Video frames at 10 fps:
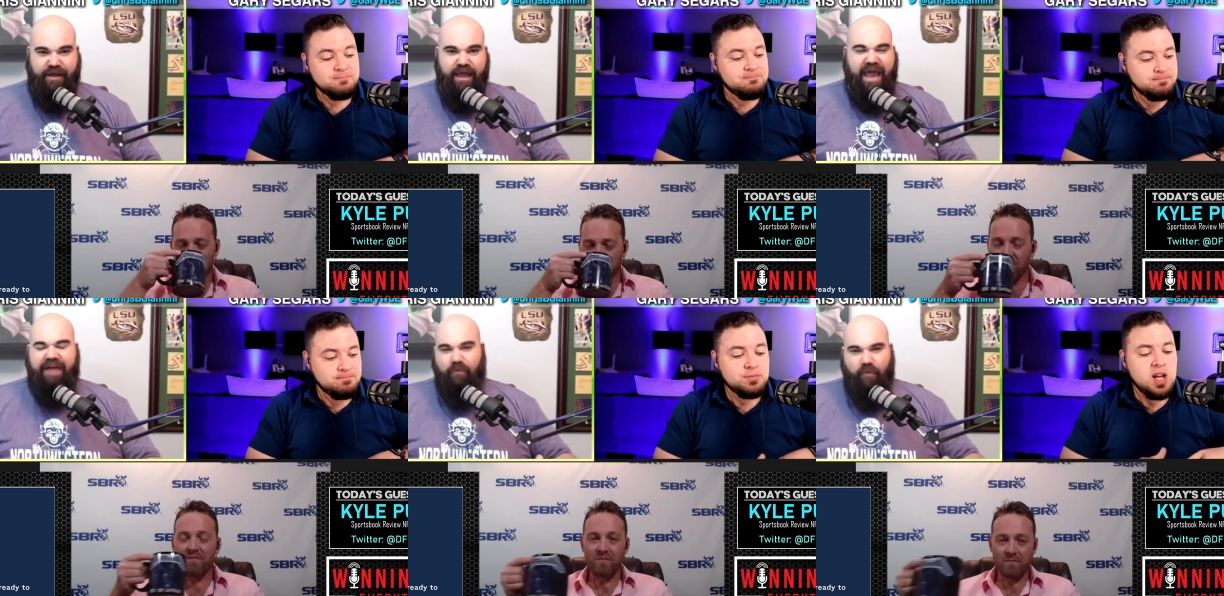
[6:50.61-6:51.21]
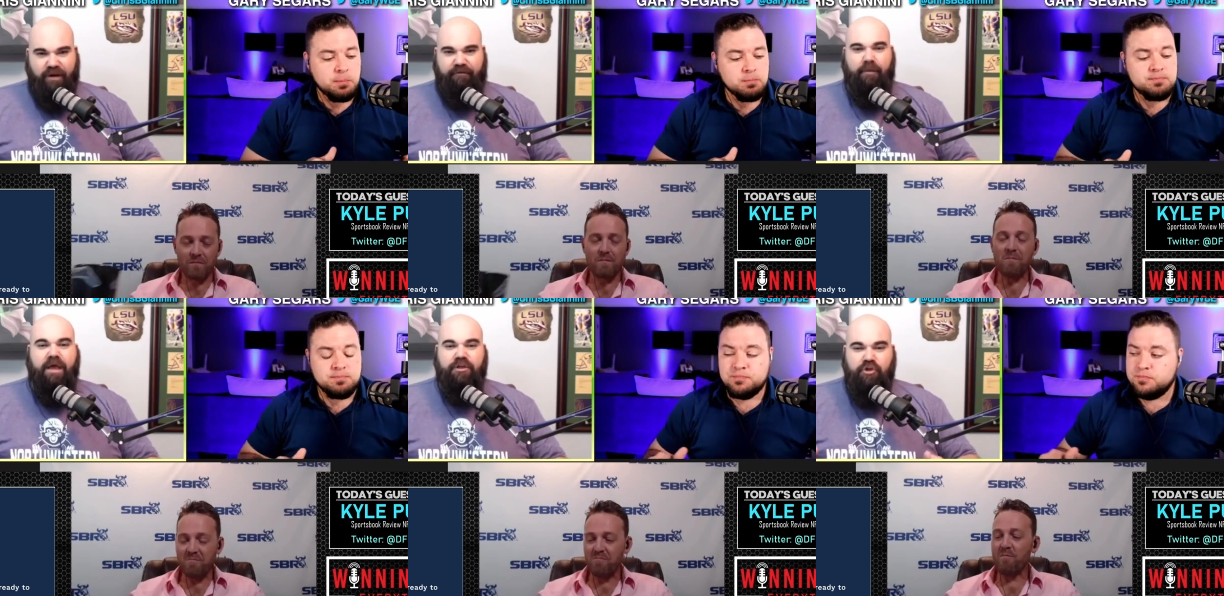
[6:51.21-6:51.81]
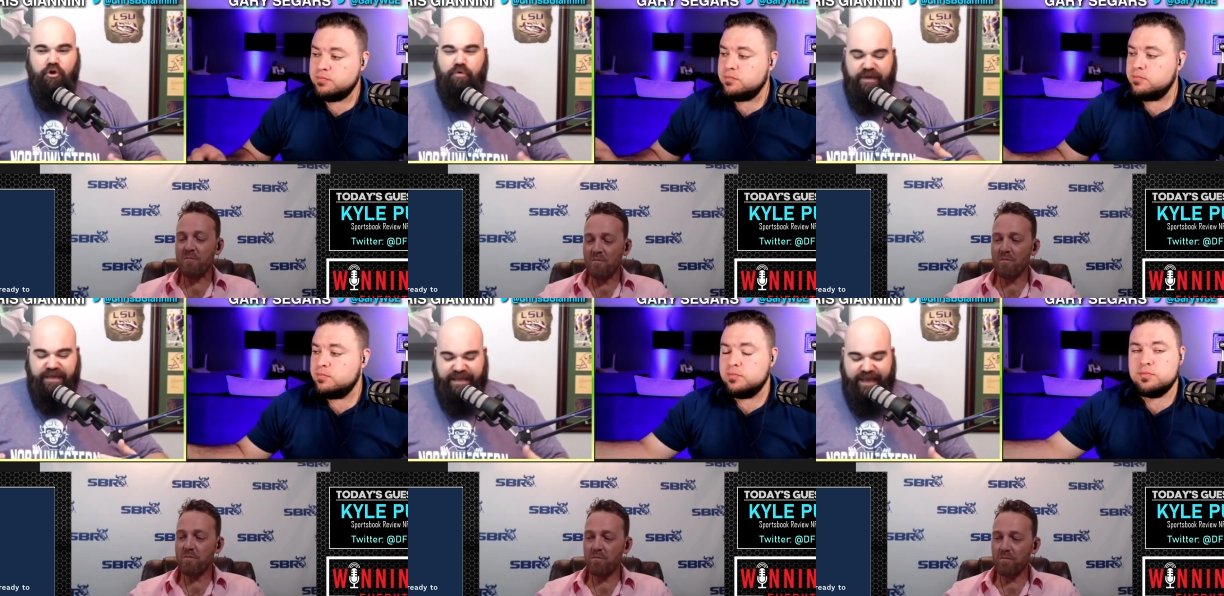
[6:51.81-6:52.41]
Speaker 1: Every one mm-hmm. of them you
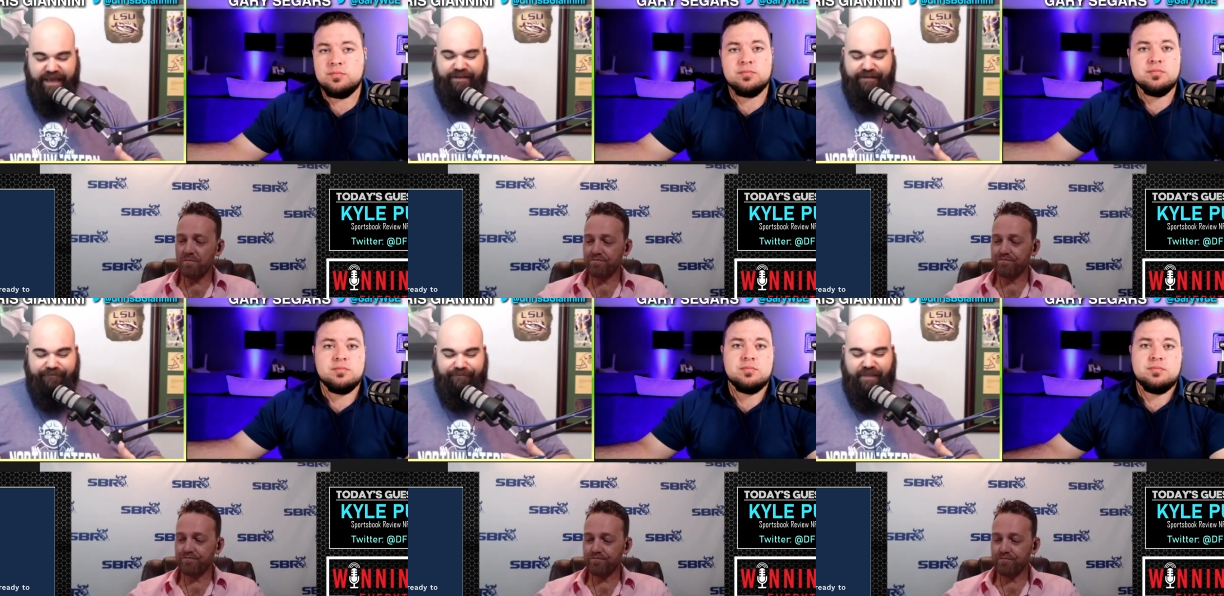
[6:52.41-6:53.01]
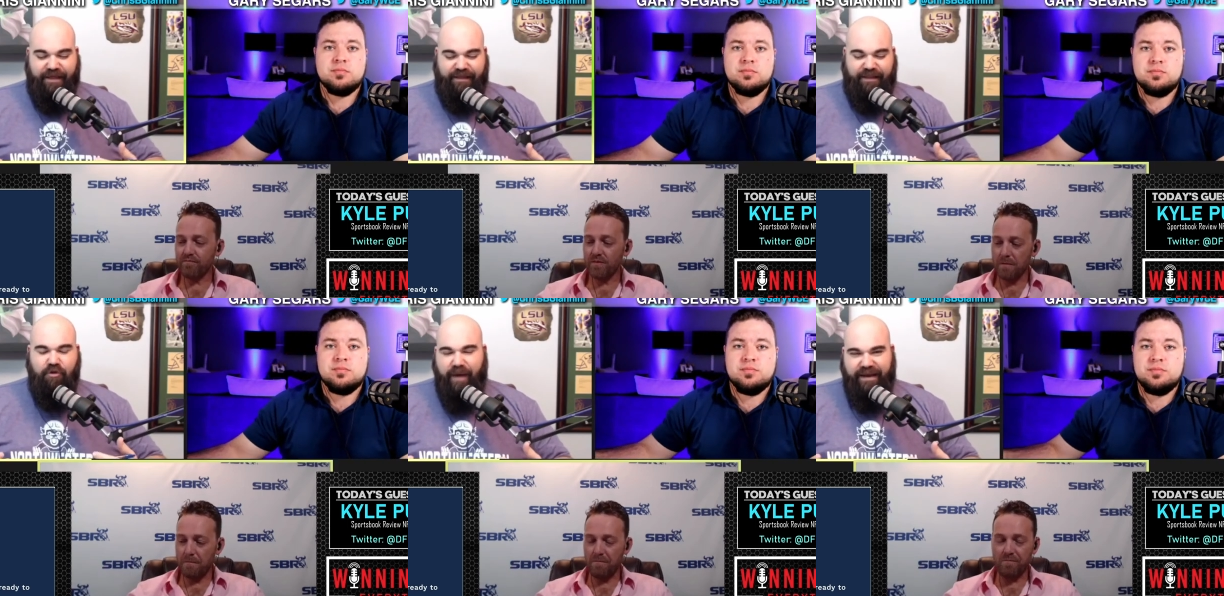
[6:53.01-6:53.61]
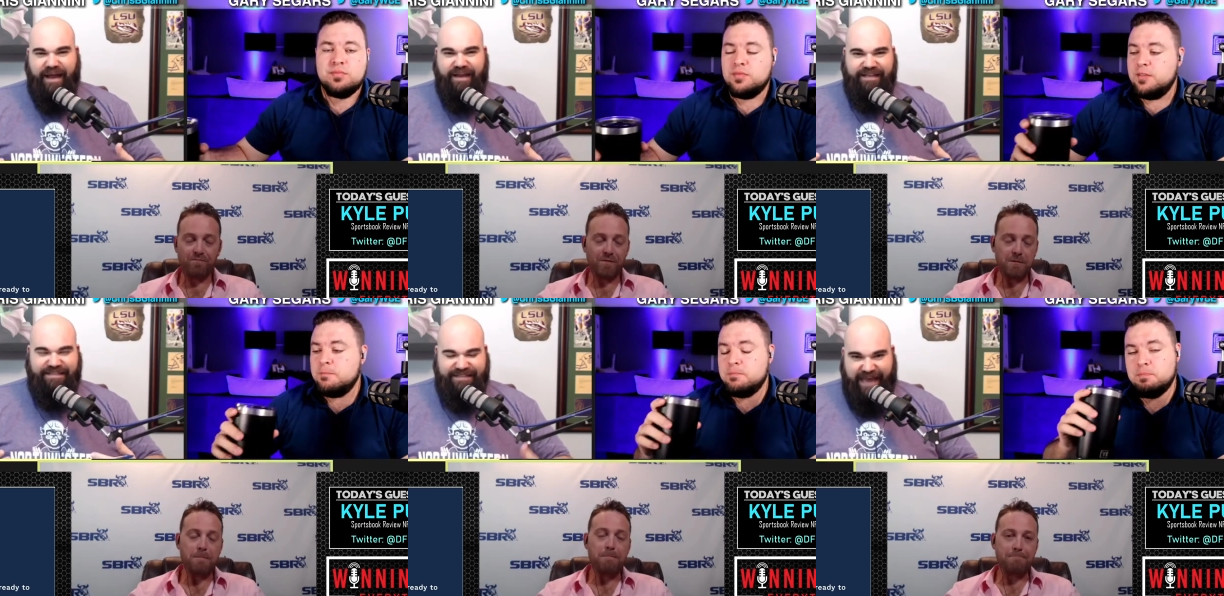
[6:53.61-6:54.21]
get you might not get
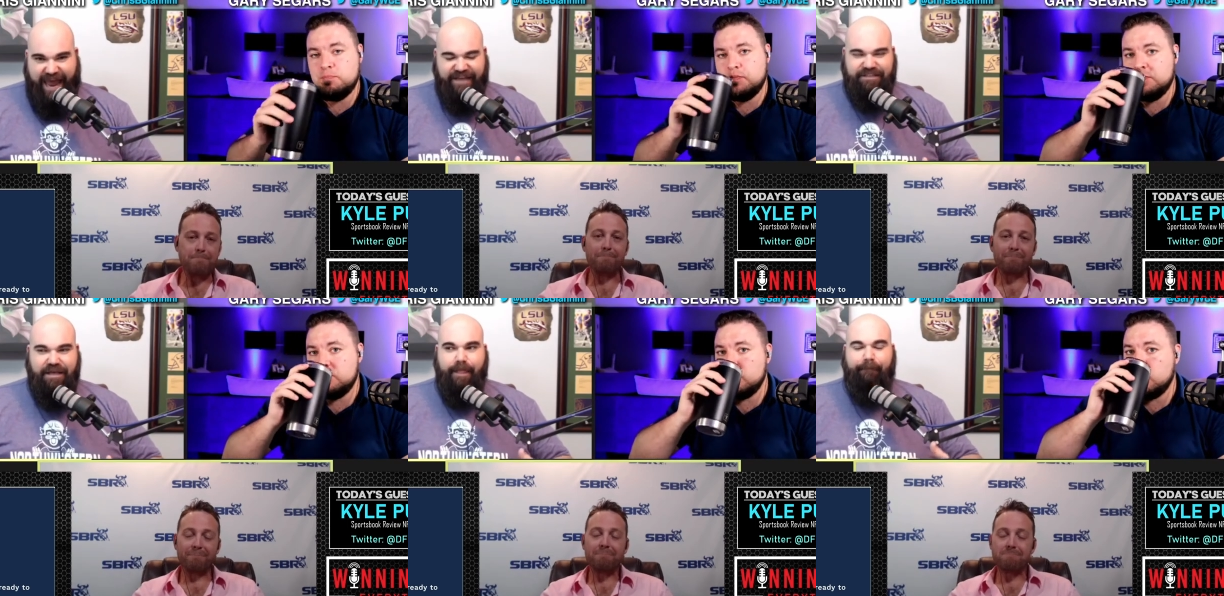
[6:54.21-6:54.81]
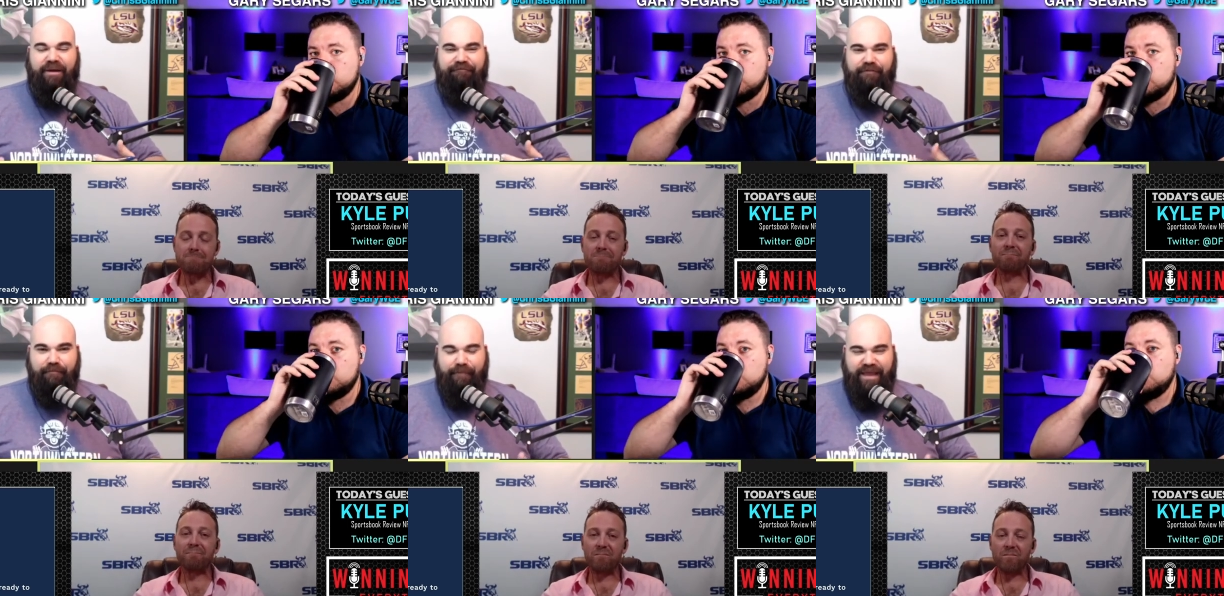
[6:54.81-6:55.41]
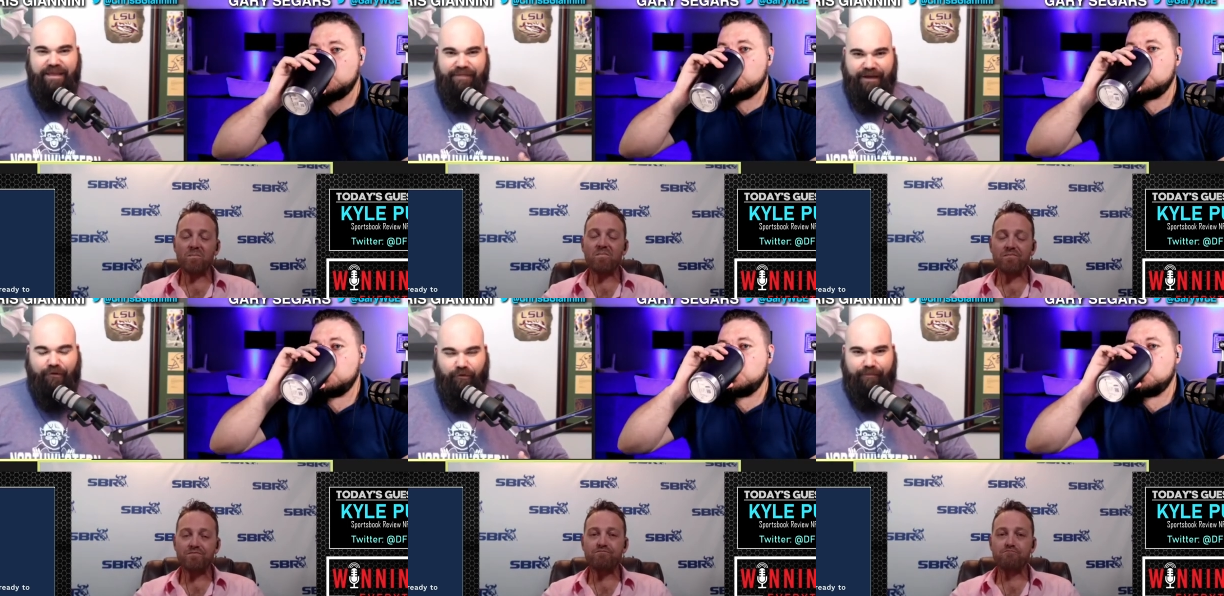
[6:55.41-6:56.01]
sacks, but if you're making that
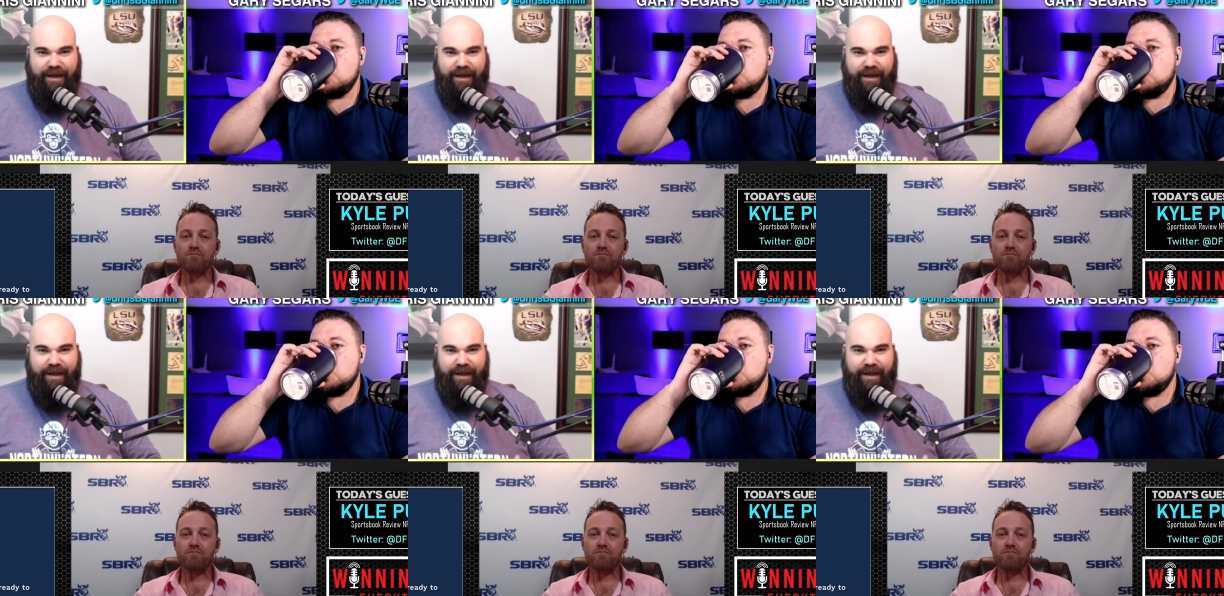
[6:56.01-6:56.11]
quarterback